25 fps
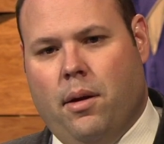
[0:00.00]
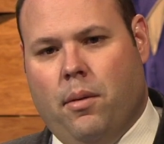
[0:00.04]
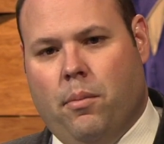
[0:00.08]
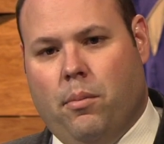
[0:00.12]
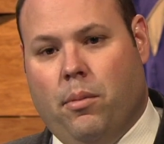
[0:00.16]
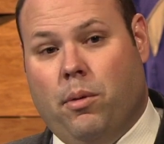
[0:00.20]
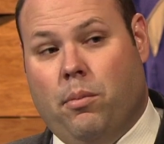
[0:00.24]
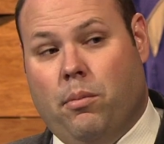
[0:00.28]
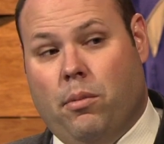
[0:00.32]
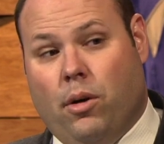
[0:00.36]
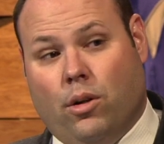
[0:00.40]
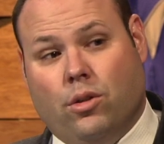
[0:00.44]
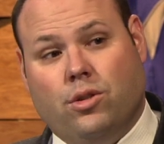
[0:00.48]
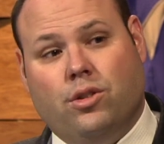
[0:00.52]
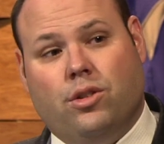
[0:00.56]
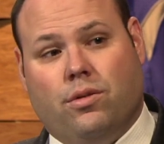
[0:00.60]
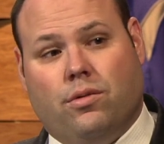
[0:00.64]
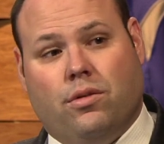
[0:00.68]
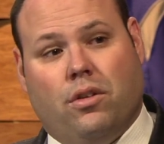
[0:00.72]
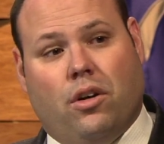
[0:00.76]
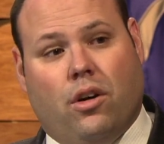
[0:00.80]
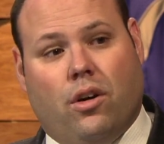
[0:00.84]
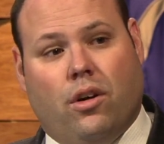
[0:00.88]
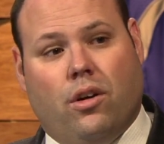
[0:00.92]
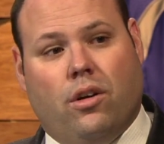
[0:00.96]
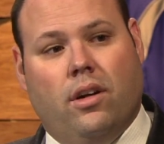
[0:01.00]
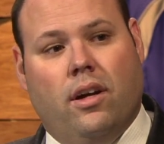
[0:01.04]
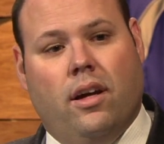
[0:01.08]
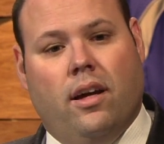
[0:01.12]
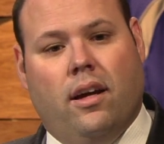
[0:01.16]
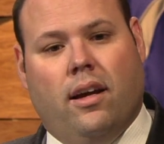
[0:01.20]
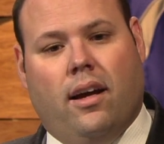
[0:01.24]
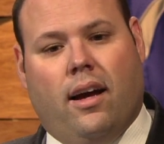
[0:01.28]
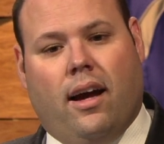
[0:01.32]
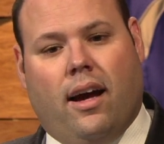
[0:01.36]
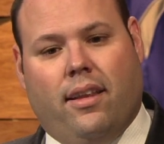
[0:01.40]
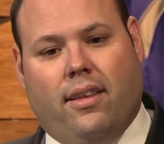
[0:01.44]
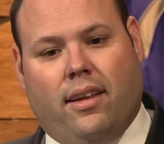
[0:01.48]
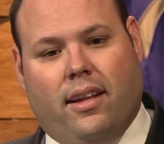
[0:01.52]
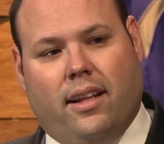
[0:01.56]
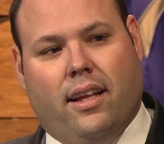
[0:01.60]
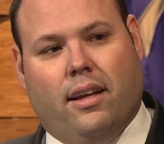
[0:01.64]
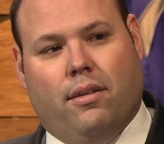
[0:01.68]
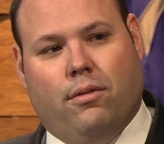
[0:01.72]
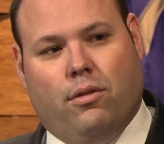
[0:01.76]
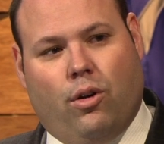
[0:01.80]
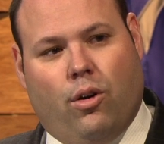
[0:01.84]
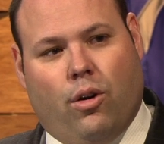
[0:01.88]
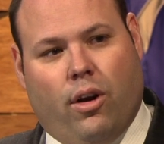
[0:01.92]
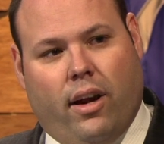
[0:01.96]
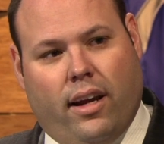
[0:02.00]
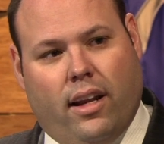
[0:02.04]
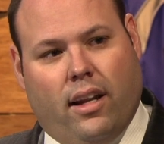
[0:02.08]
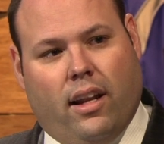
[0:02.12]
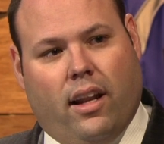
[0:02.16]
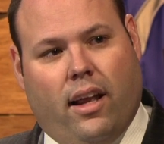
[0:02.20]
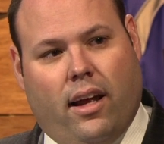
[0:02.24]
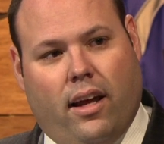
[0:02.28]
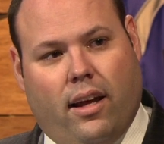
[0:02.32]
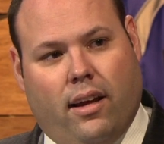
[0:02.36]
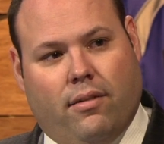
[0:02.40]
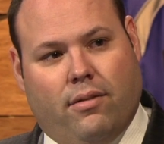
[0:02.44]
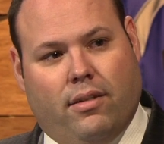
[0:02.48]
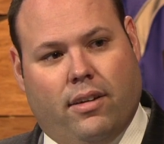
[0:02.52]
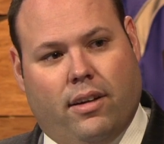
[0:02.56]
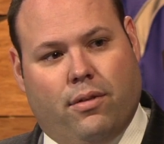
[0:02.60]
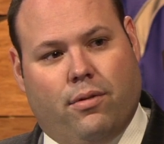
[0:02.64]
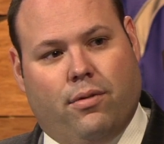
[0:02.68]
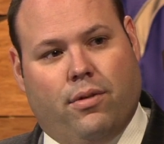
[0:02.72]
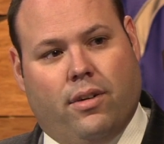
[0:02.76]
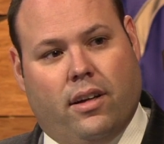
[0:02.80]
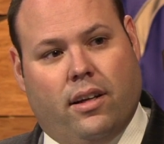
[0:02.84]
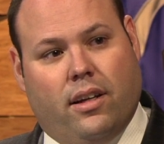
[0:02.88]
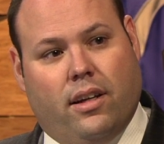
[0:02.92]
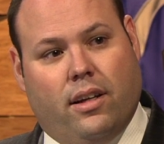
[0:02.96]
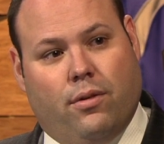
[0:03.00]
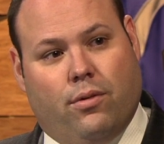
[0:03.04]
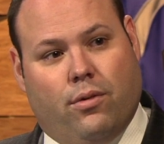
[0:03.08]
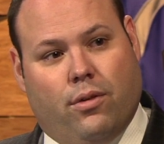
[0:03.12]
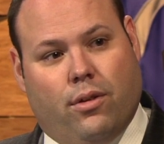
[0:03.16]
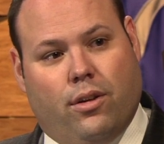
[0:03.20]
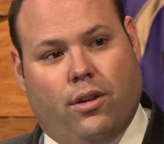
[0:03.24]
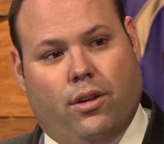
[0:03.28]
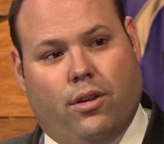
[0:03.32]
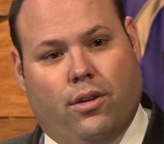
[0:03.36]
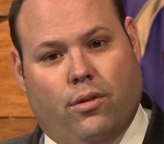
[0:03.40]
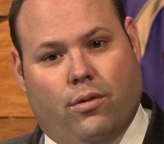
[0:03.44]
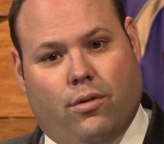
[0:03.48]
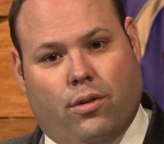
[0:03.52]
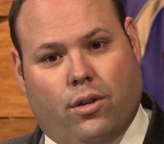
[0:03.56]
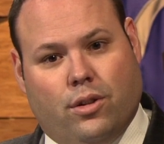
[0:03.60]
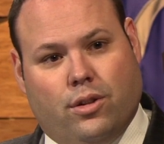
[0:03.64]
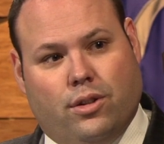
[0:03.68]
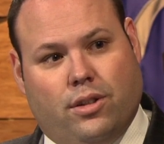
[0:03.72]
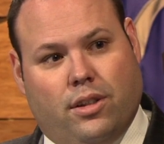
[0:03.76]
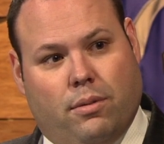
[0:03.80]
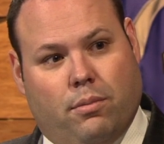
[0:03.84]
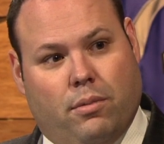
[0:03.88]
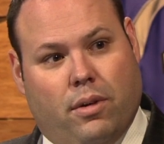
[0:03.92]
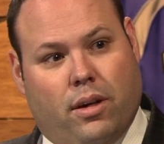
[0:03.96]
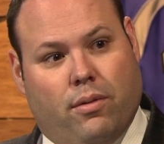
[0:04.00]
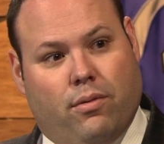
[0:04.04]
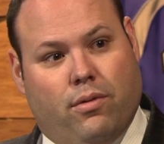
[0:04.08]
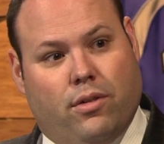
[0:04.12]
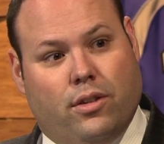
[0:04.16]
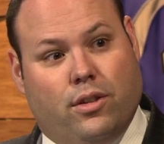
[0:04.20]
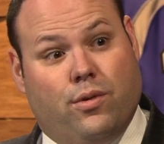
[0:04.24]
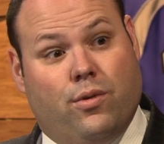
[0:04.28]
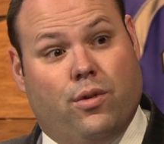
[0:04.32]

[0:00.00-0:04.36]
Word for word: But most of all, I think they have great love and affinity for the University of Memphis,